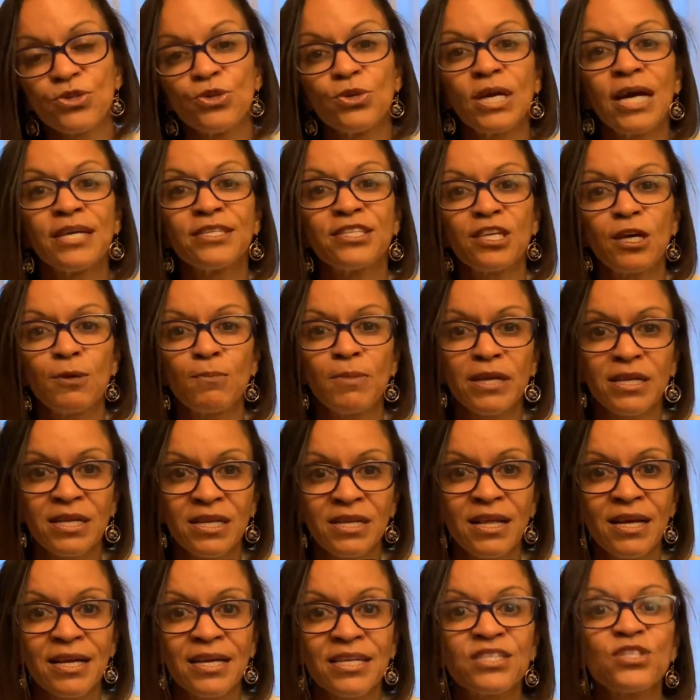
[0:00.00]
I tell my
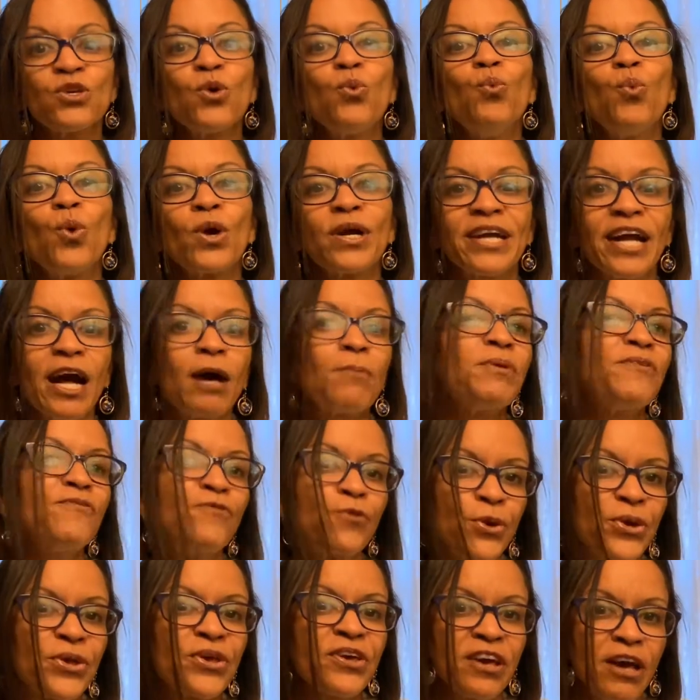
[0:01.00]
clients, work out
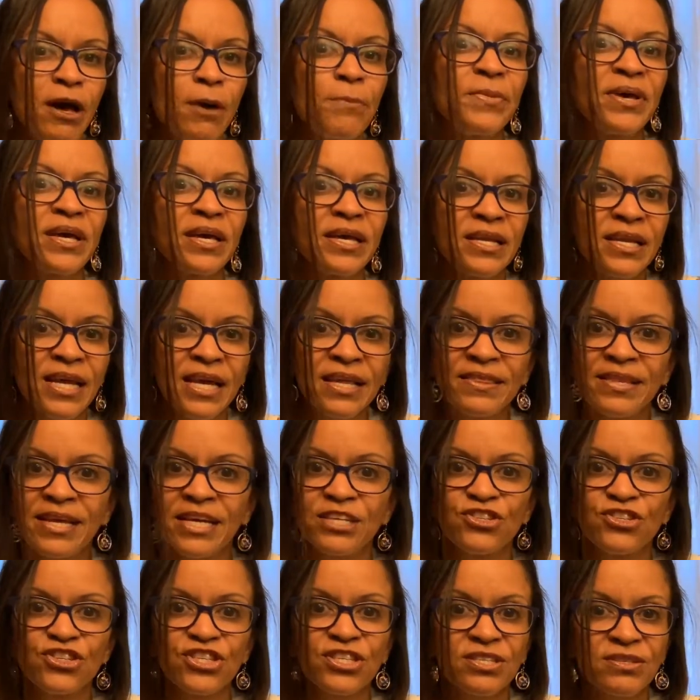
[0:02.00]
before you come in, and
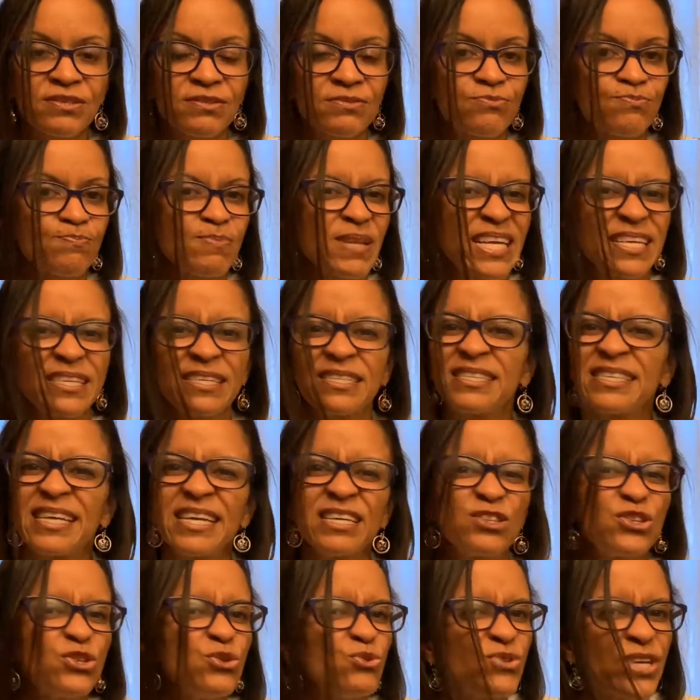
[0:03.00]
then just plan to
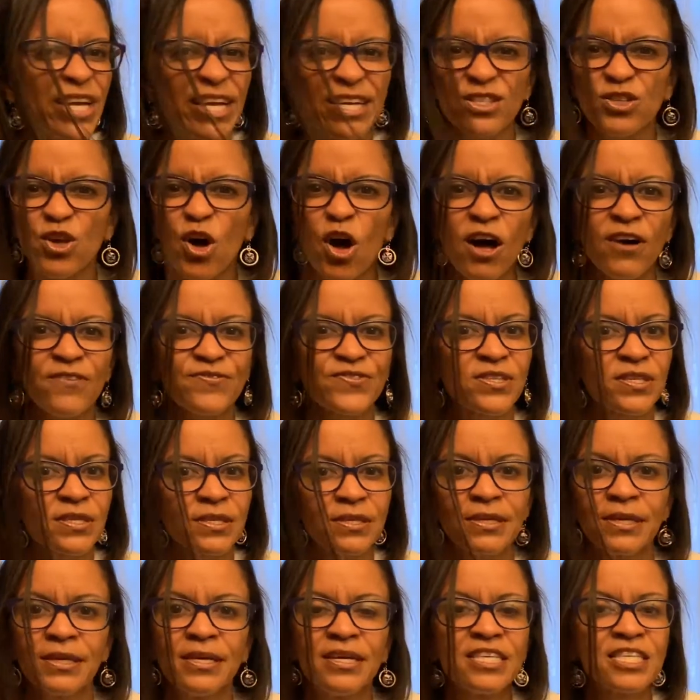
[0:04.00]
take 2 days off to
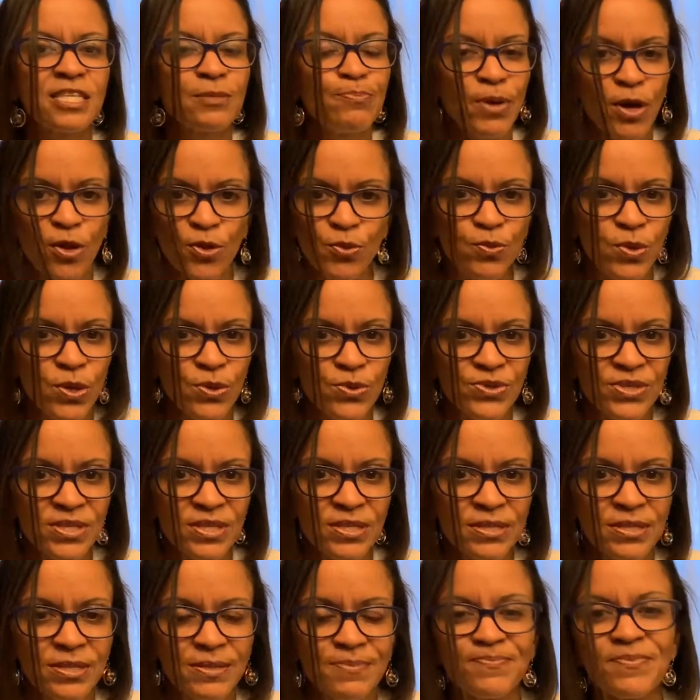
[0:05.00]
smell the
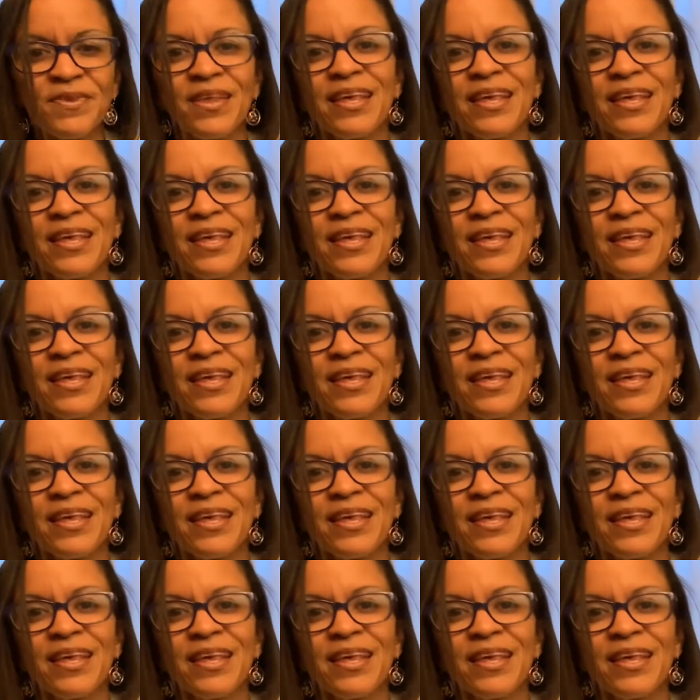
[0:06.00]
roses.